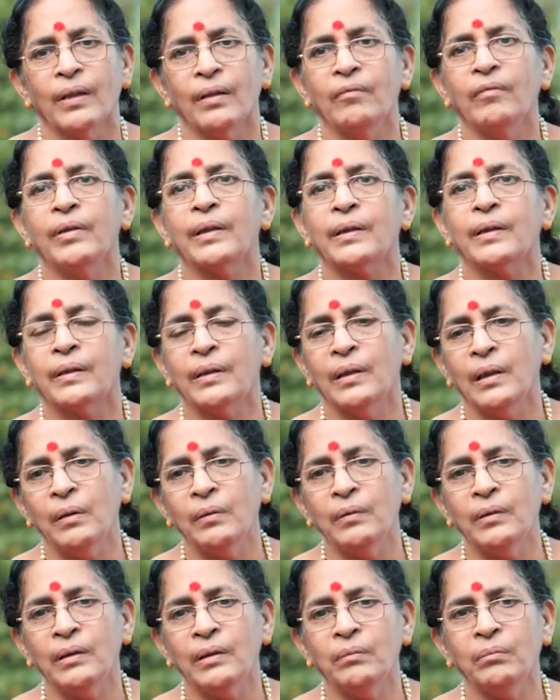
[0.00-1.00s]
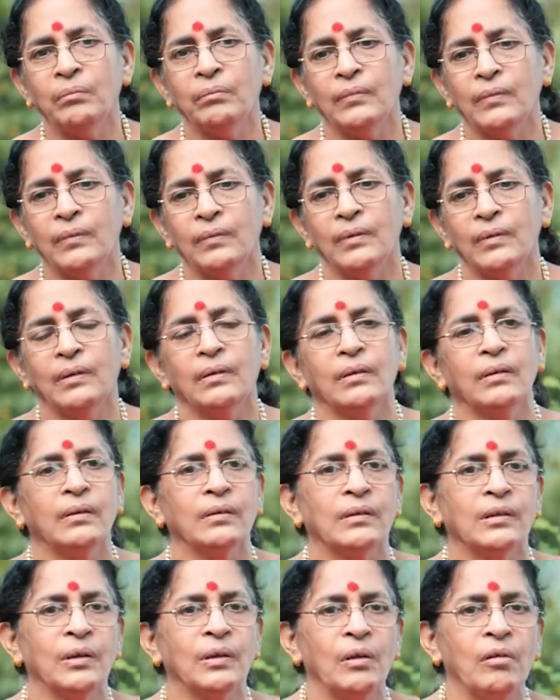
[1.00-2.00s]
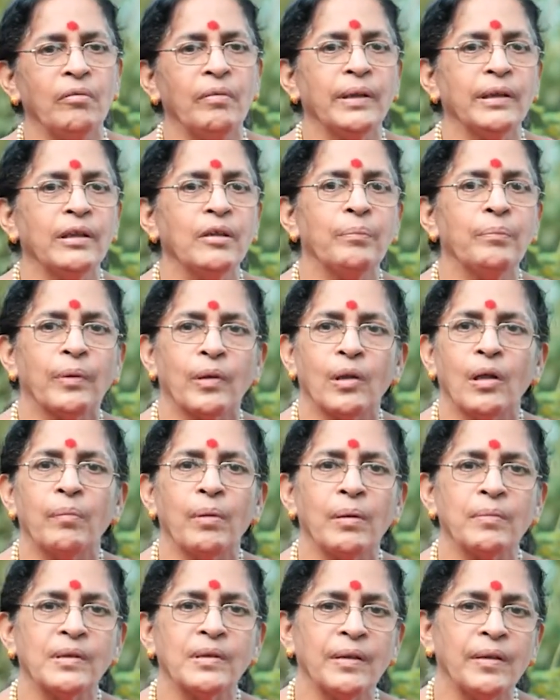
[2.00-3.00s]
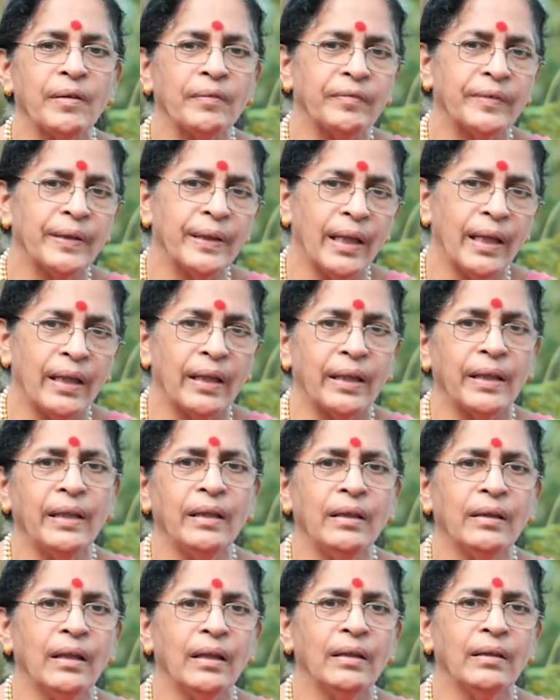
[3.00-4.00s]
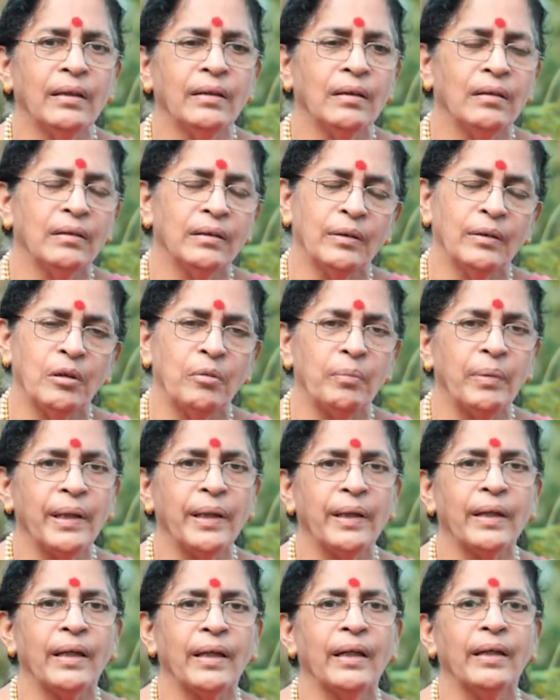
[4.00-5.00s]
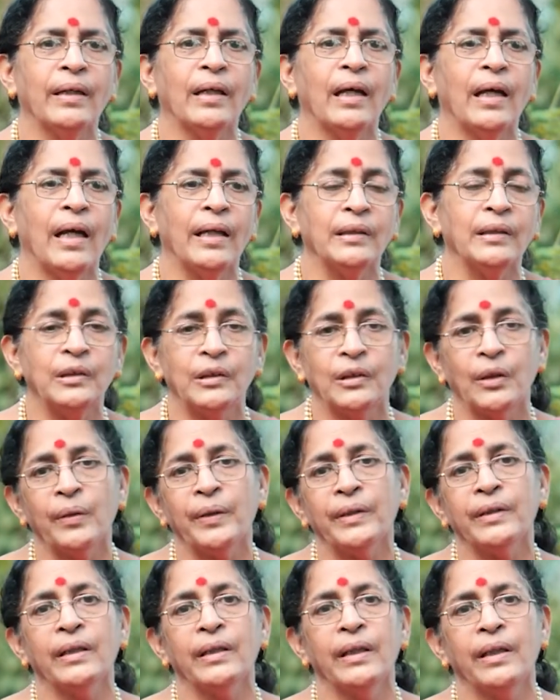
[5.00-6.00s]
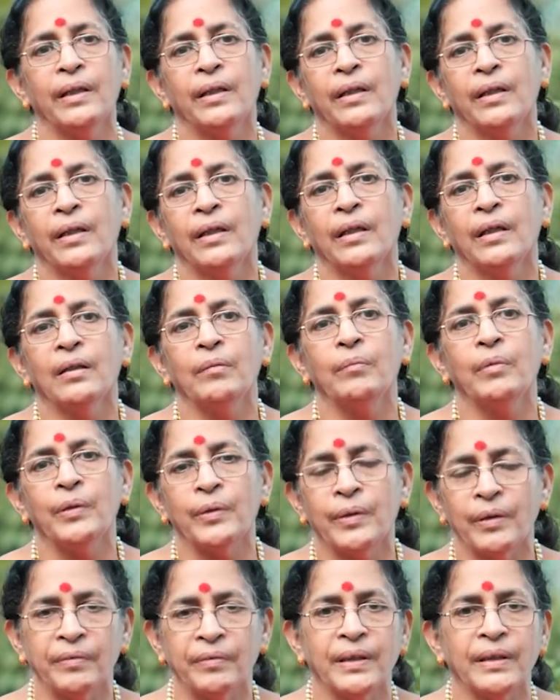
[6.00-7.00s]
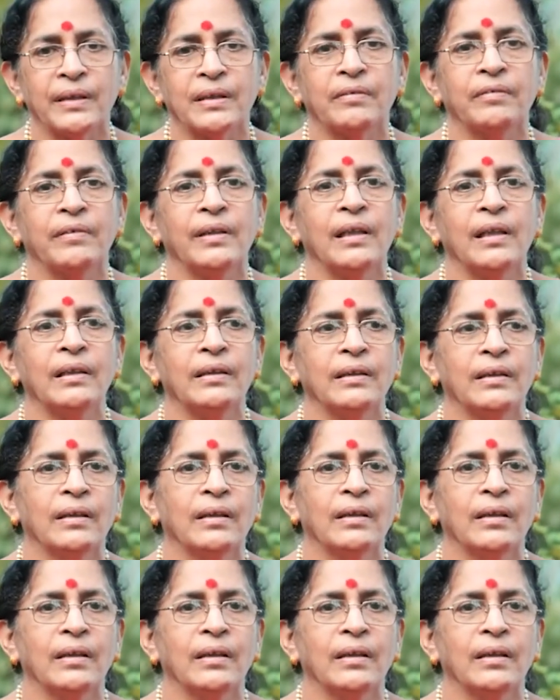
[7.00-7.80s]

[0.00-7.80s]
Without solving the problems of the eye, nobody can enjoy the beauty of this world